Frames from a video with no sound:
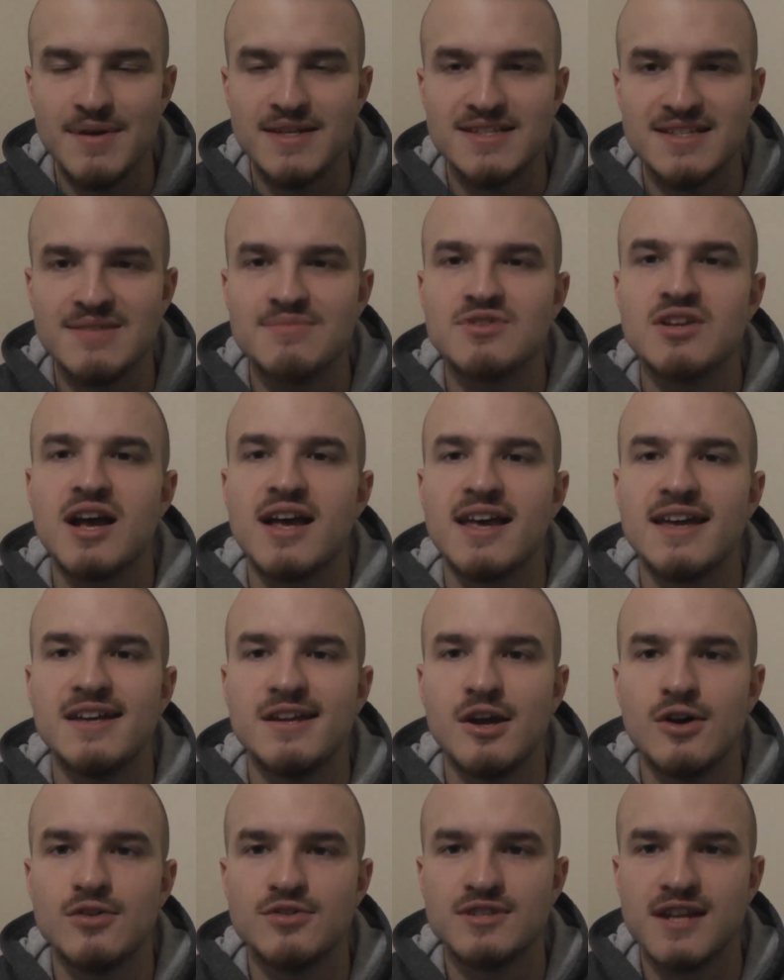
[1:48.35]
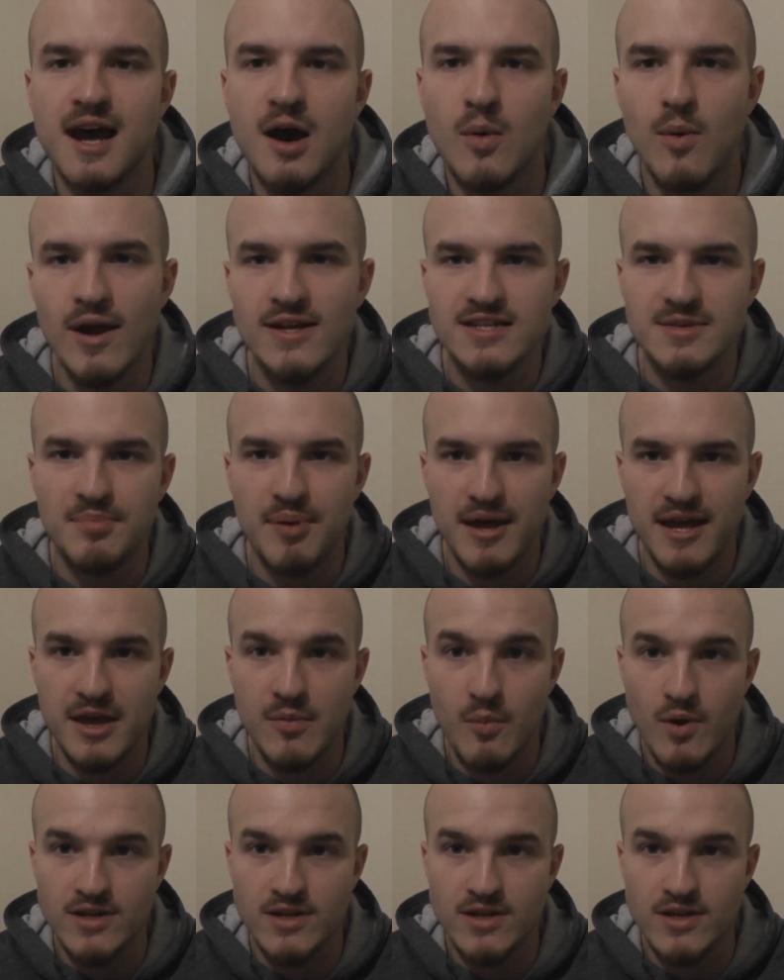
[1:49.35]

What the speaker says: It seems like he knows now when to pick him,